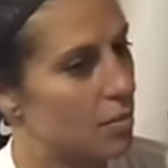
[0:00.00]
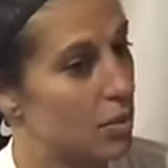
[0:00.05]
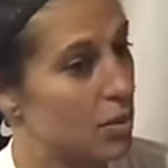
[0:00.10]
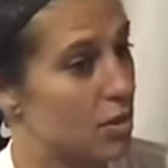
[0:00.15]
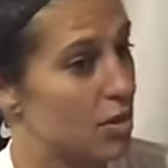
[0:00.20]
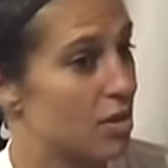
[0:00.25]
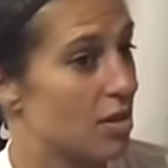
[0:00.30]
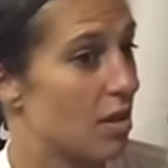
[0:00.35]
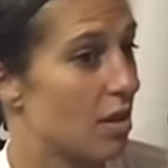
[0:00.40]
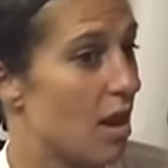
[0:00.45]

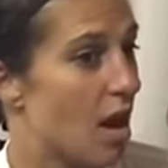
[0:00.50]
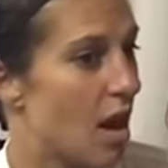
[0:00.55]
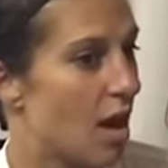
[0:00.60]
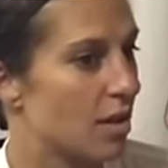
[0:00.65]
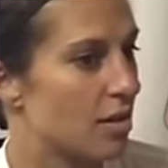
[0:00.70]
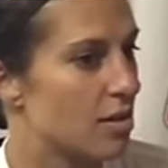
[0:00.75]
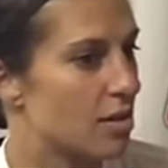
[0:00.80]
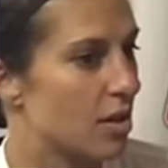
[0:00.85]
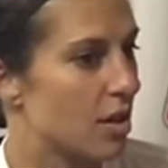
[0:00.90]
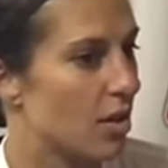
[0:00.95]
which is a
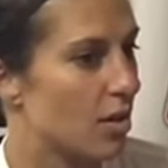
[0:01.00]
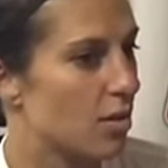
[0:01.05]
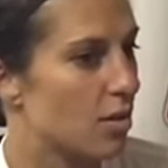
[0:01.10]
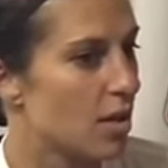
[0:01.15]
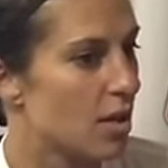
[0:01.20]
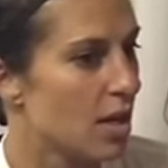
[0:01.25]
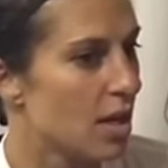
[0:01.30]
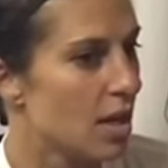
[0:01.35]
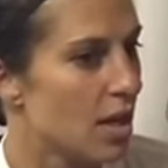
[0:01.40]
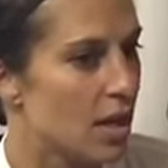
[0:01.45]
lot. So,
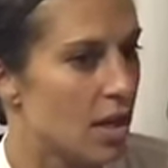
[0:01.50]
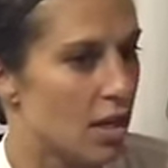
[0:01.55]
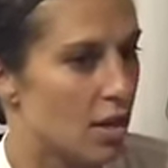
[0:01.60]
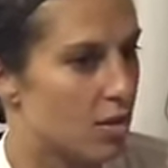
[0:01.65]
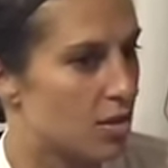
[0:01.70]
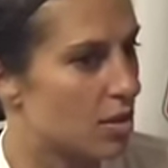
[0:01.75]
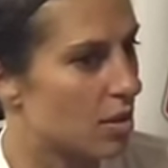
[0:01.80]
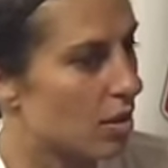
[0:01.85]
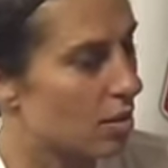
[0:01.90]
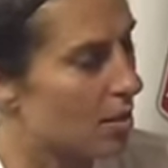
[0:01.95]
you know,
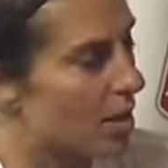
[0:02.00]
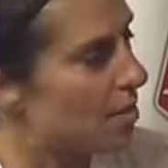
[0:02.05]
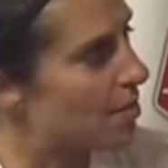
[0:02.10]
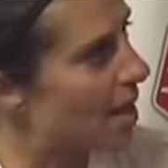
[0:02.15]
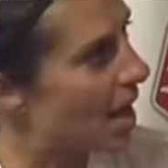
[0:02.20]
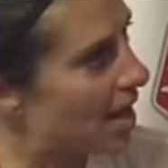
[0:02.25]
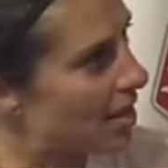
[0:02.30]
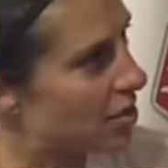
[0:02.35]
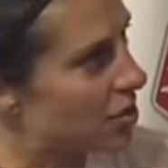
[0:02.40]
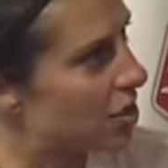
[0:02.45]
it's all about
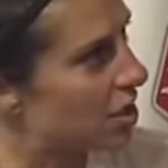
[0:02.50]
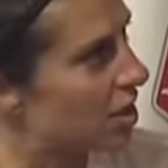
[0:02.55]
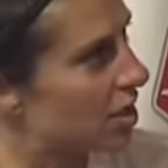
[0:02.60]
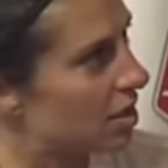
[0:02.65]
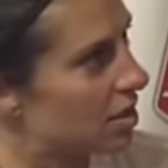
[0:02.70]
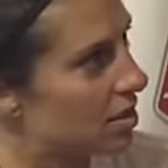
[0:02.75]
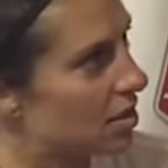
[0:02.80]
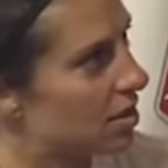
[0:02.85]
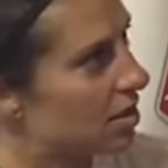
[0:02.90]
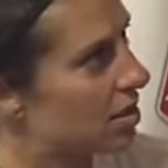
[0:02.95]
managing
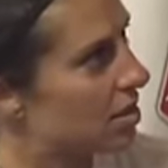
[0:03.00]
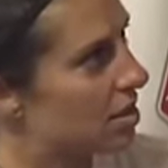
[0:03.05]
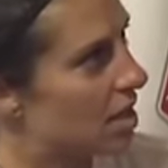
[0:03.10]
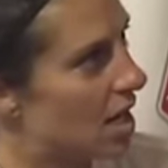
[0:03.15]
the